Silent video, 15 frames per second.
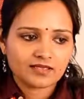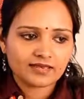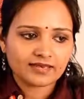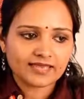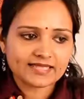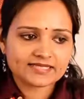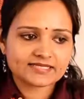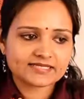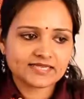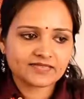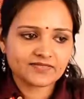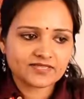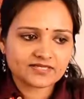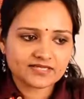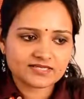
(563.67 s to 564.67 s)
Let's say
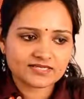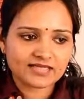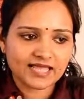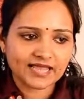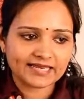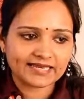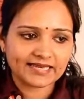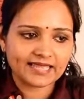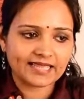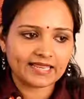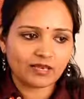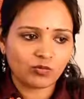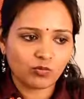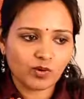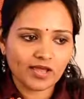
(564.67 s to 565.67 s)
this is line
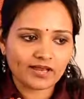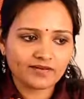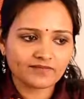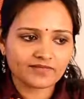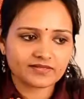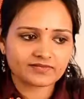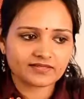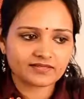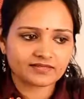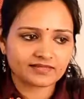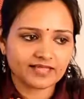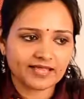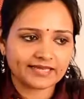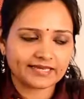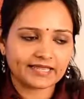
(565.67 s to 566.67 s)
L1, this is
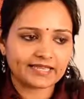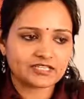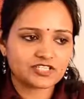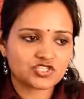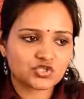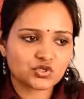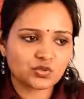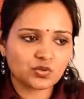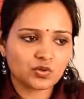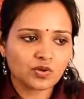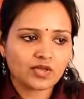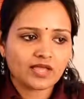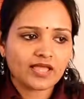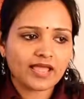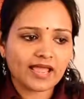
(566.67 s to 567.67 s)
line L2,
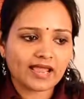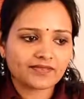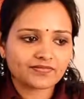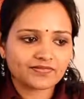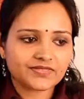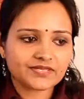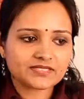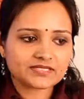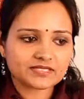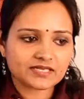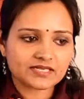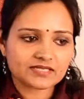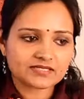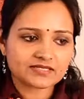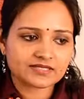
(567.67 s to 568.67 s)
and this
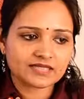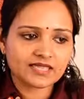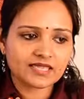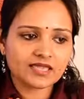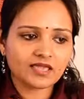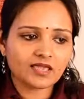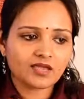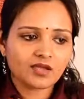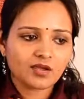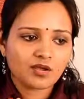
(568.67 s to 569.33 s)
is the